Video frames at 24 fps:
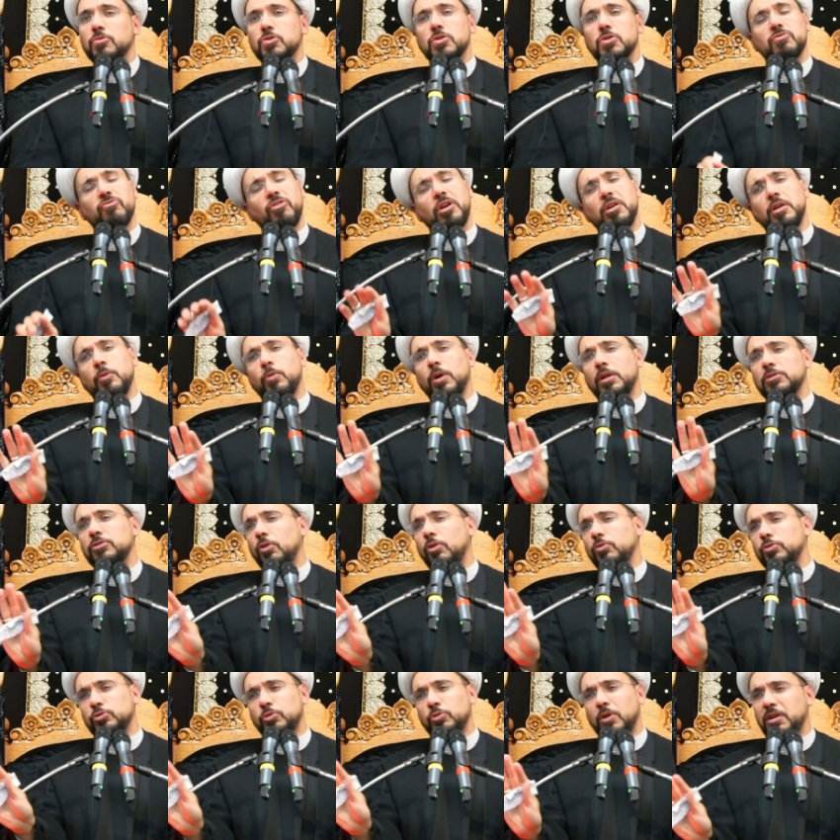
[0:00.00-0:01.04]
Says, very well,
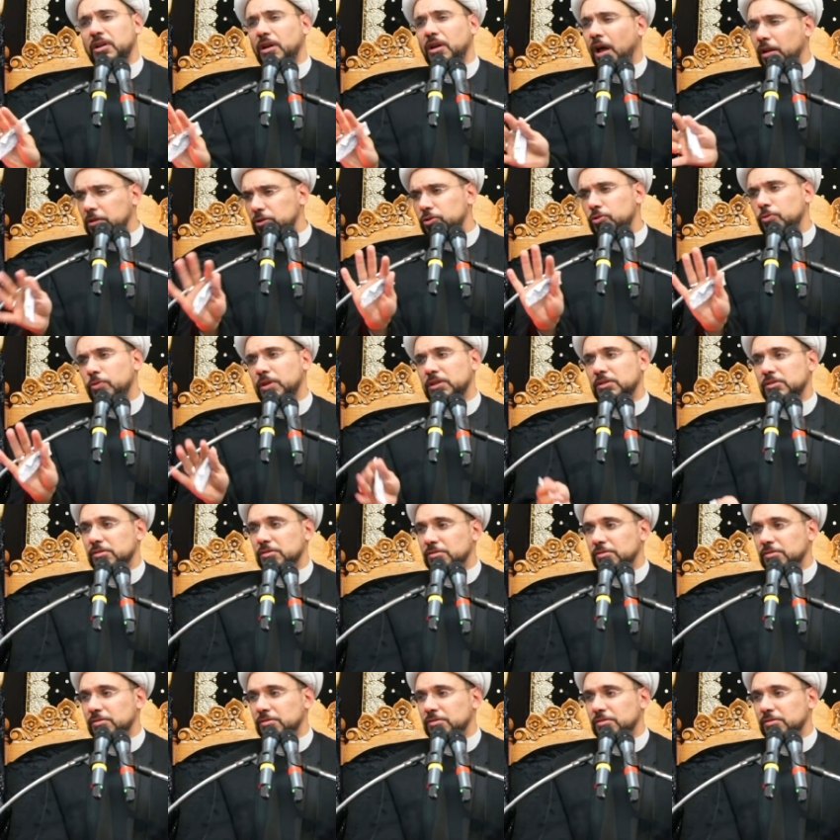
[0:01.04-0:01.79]
don't worry, I'll do it.